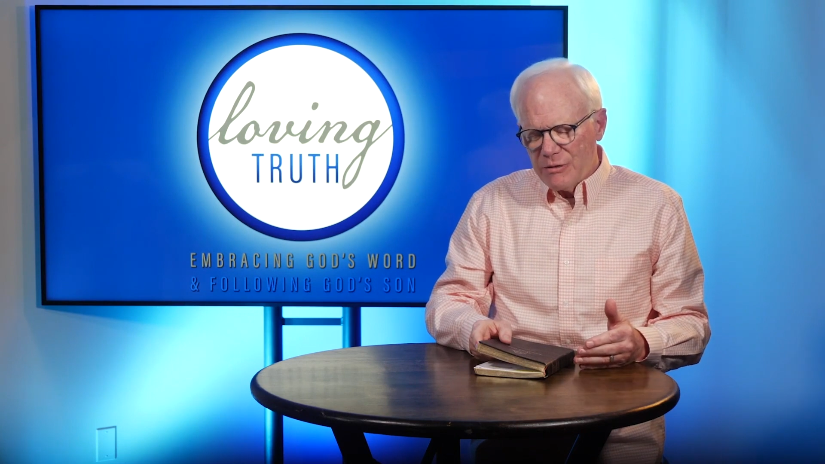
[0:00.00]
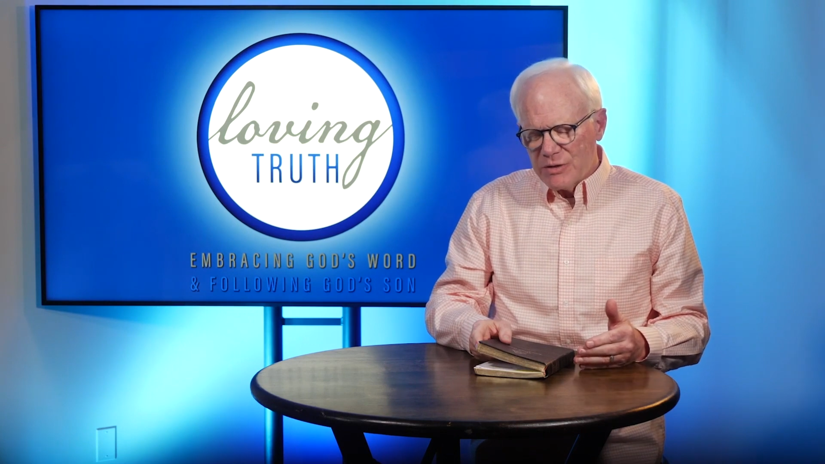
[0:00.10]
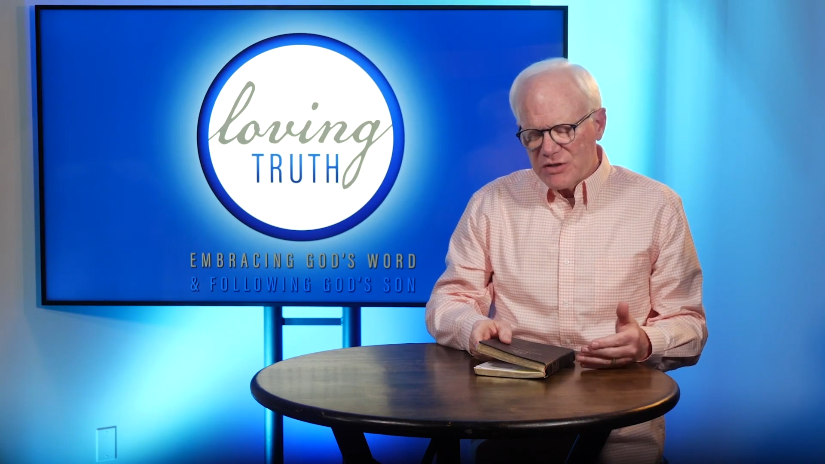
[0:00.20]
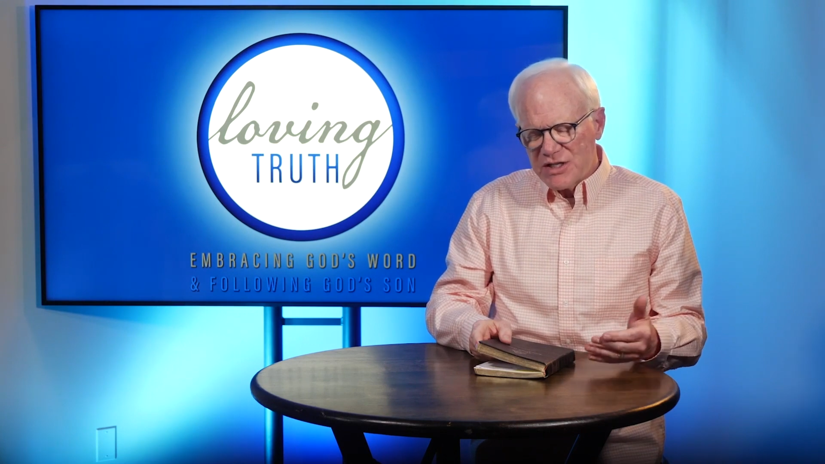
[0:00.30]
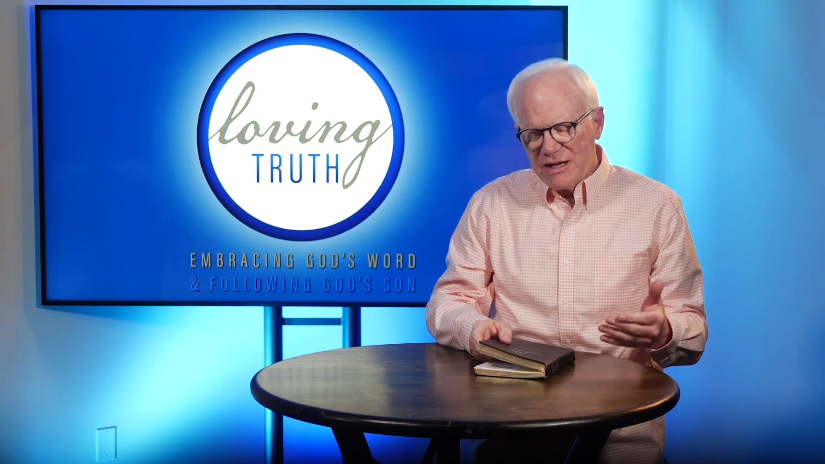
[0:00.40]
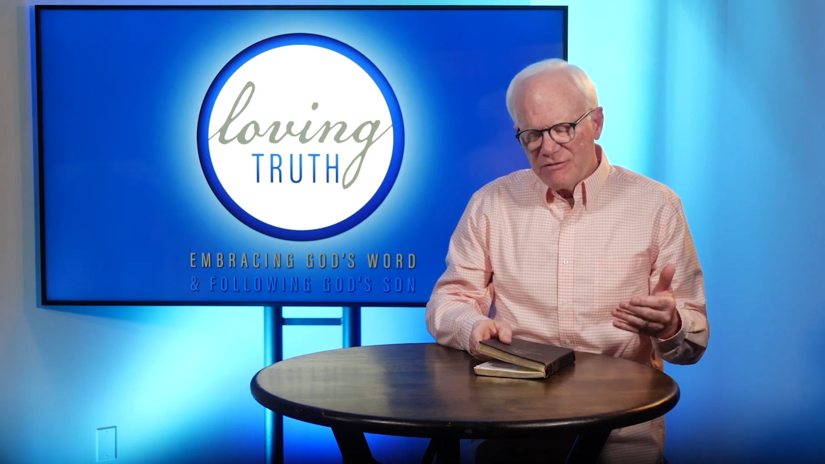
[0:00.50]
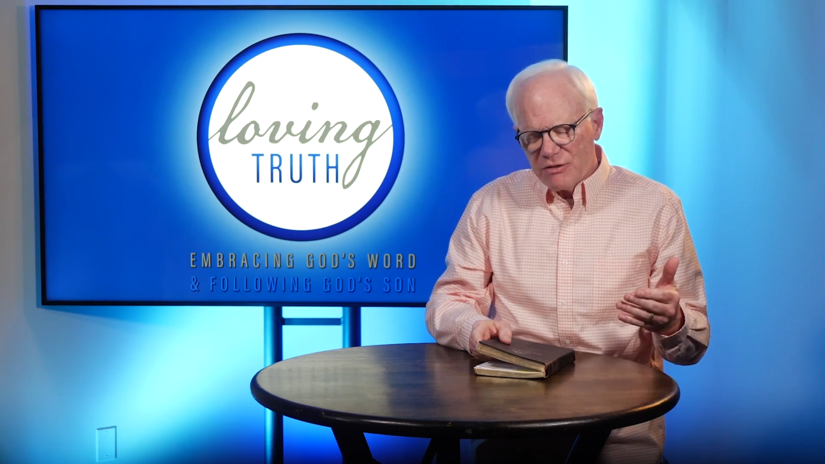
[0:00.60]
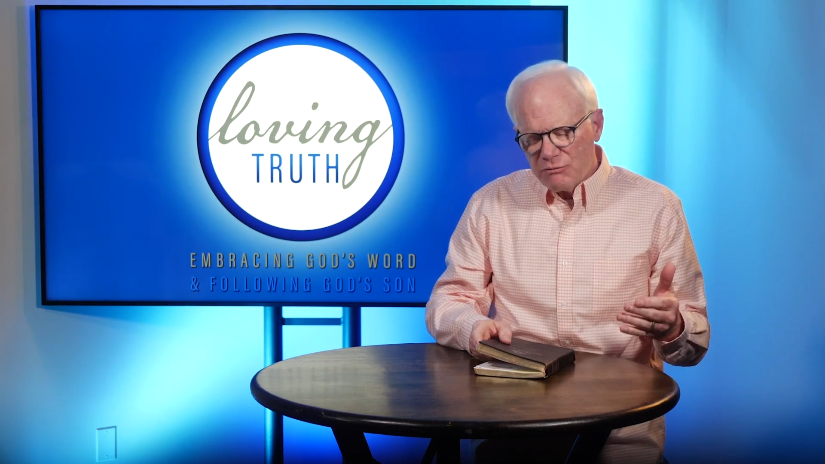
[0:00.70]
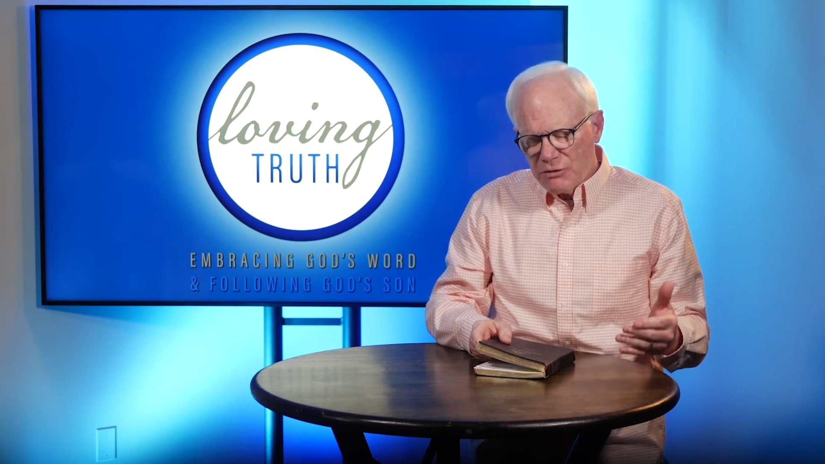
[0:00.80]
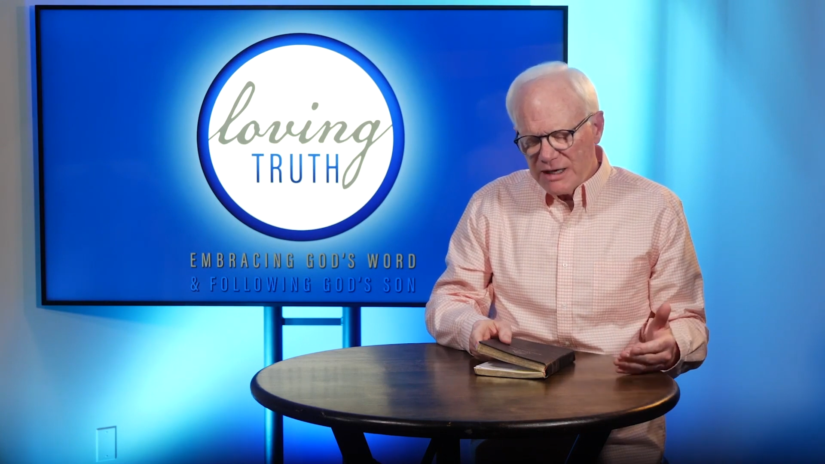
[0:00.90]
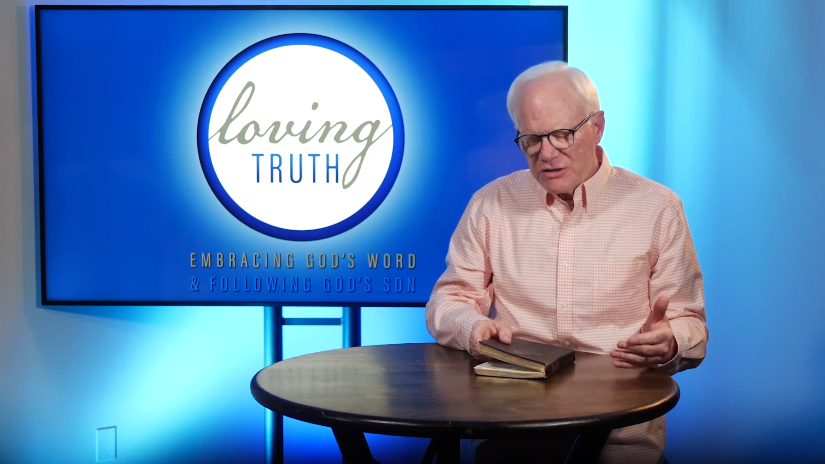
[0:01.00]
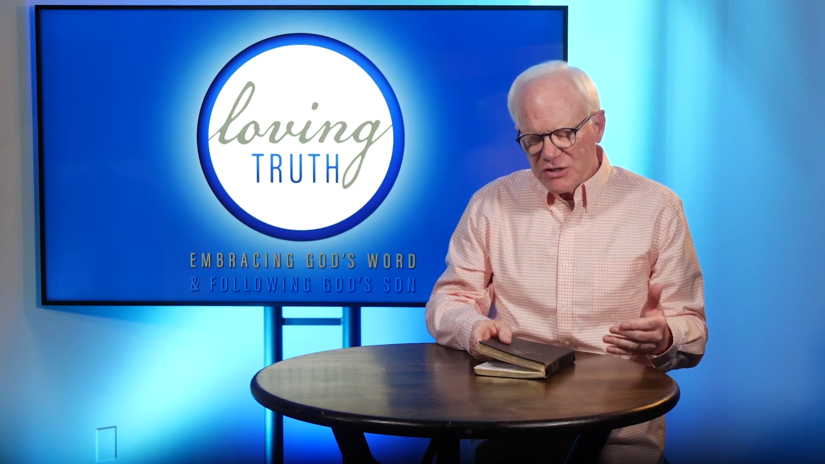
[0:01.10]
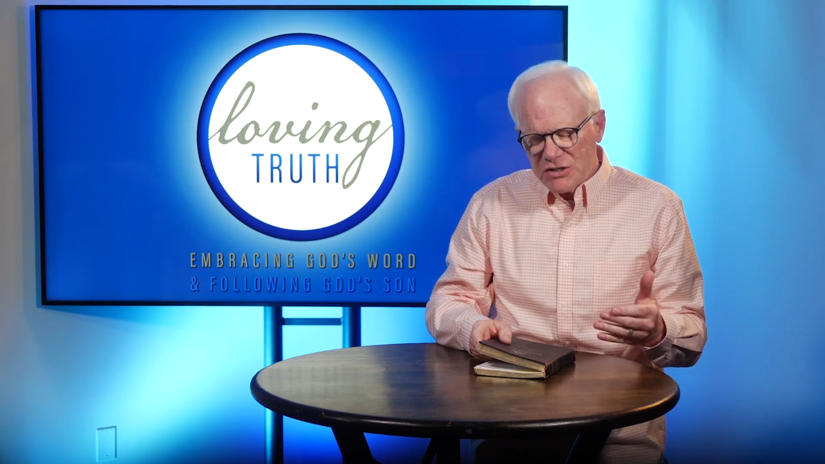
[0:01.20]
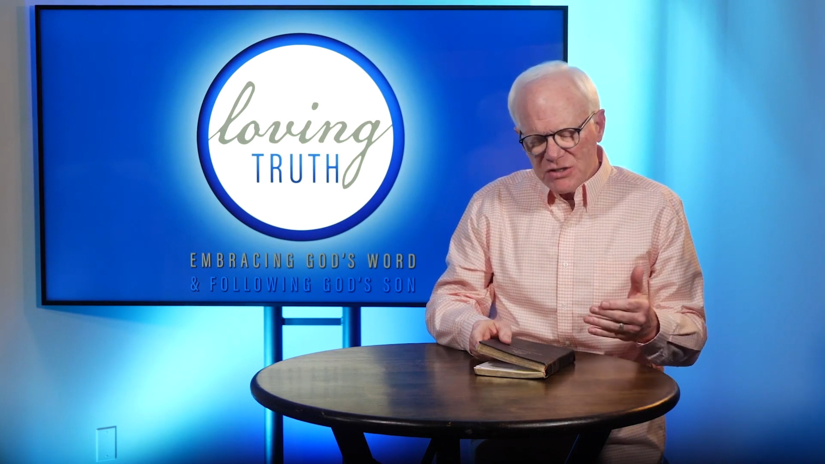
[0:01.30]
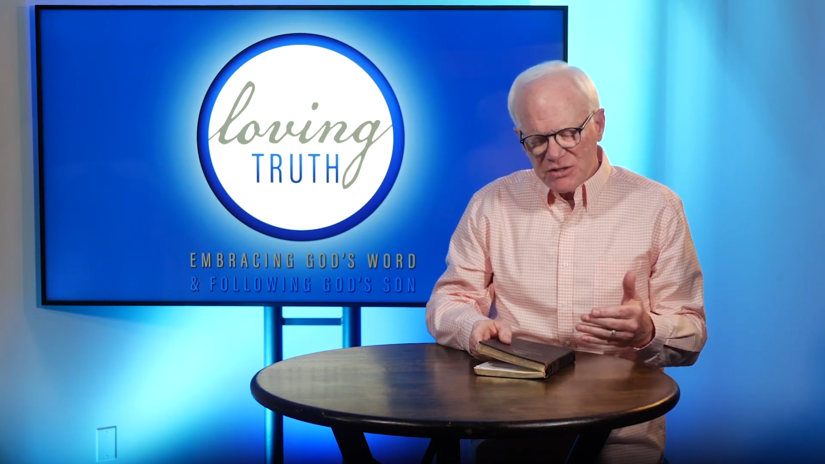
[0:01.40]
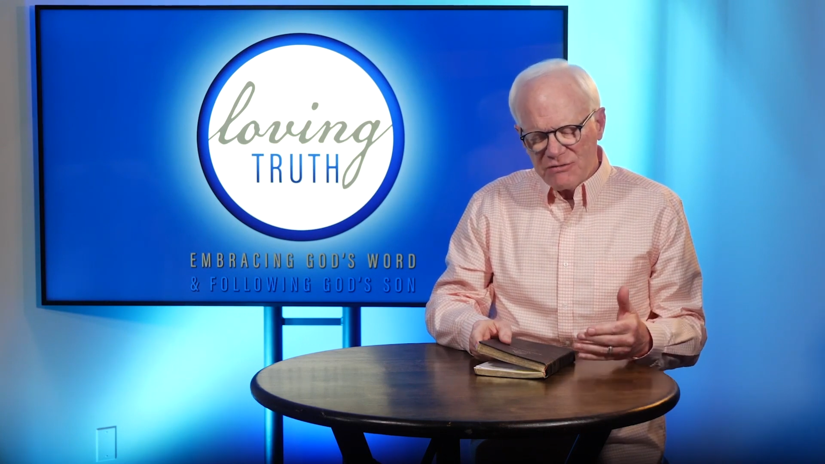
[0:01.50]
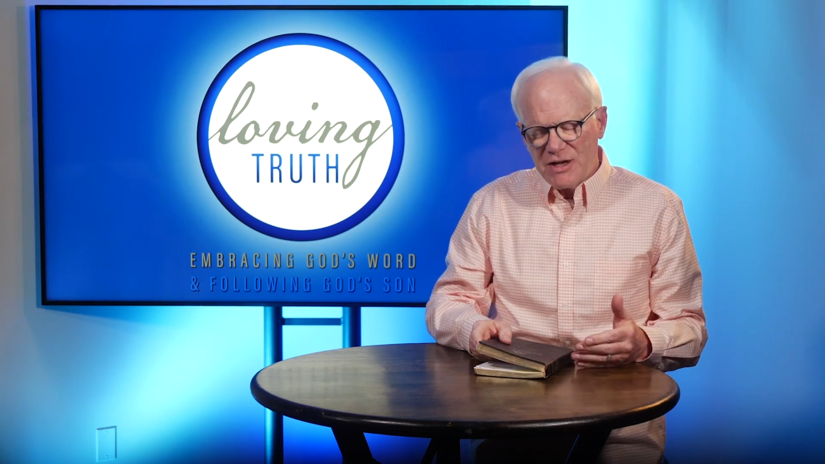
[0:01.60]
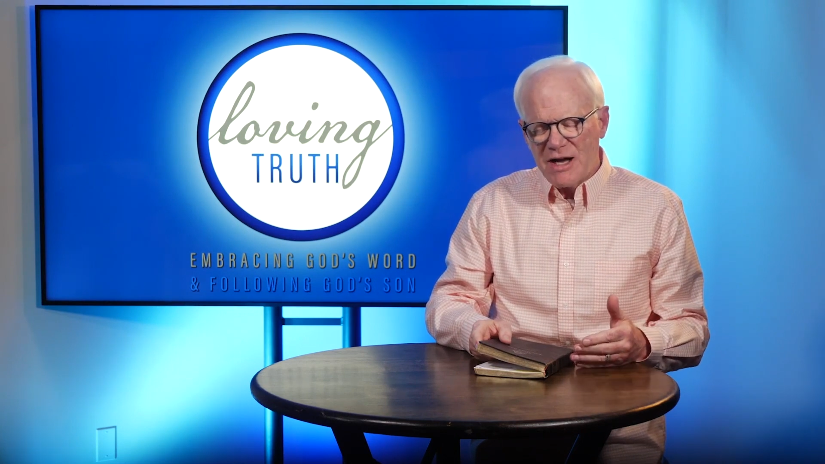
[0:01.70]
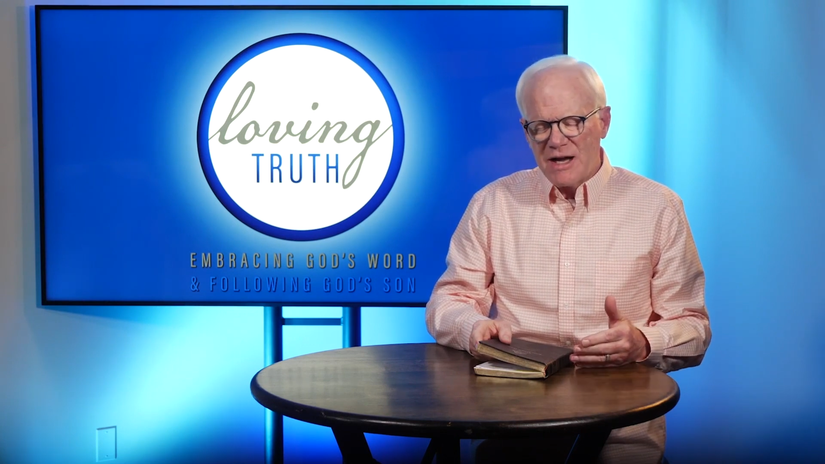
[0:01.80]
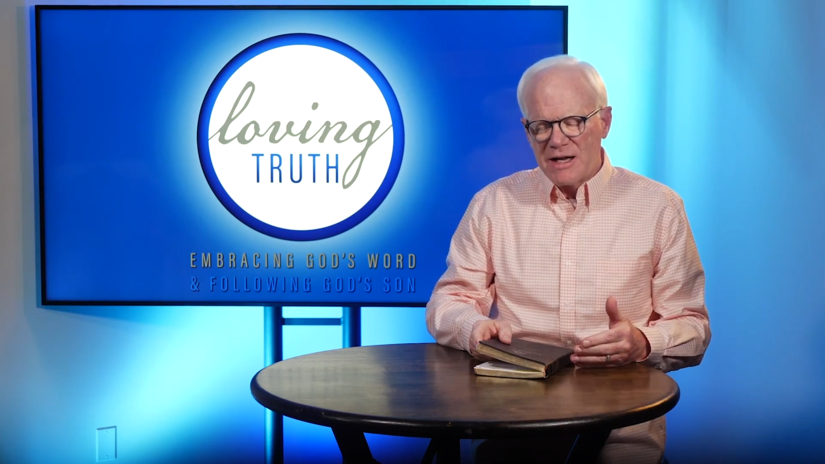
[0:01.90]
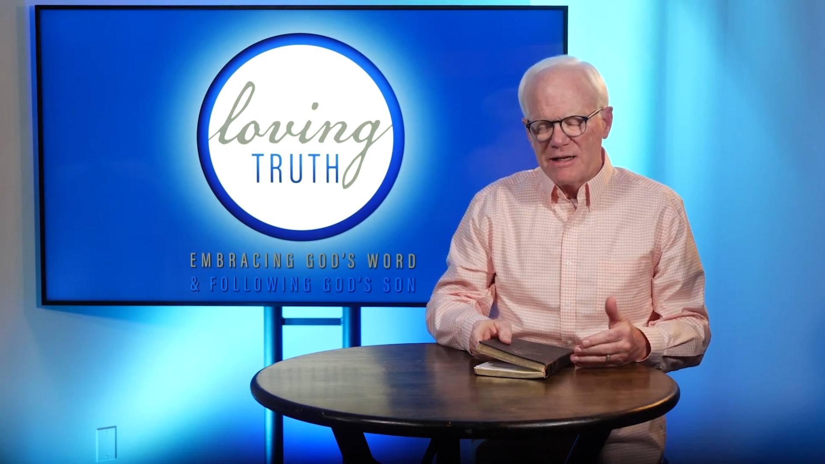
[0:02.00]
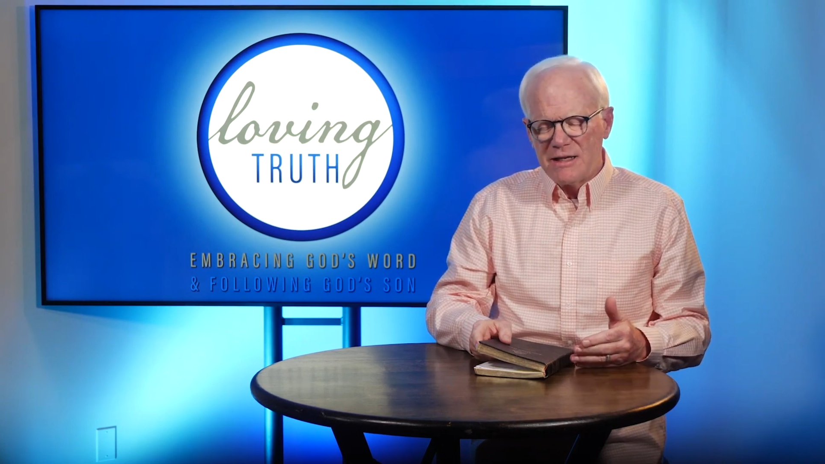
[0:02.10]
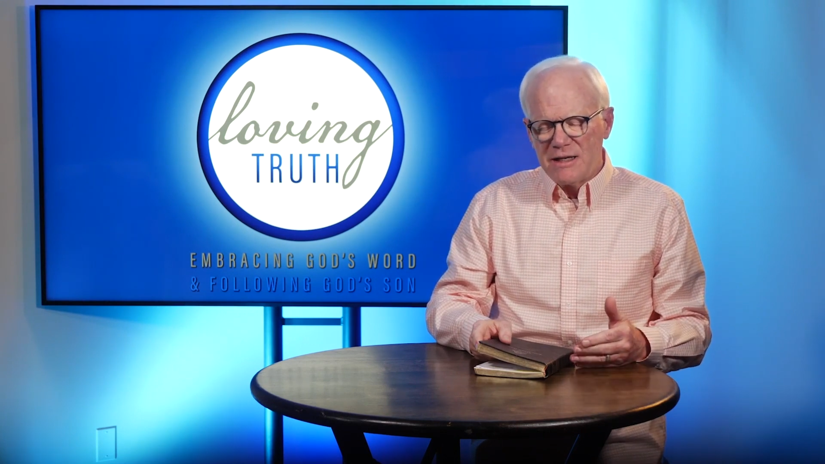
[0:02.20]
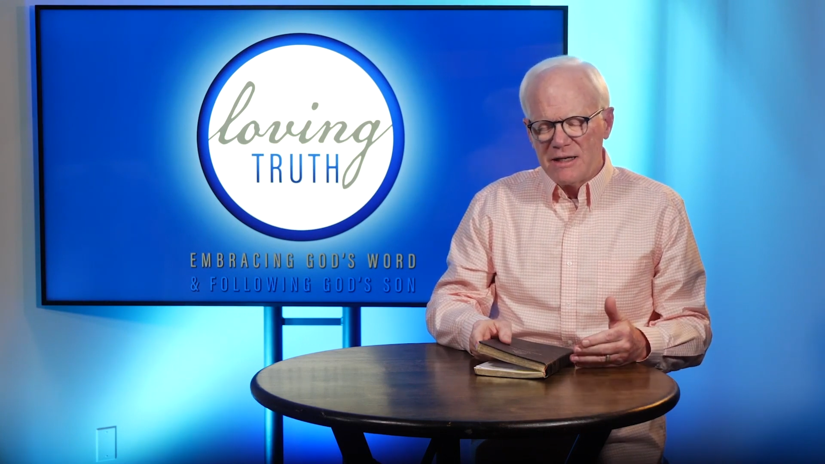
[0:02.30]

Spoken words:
receive the righteousness of God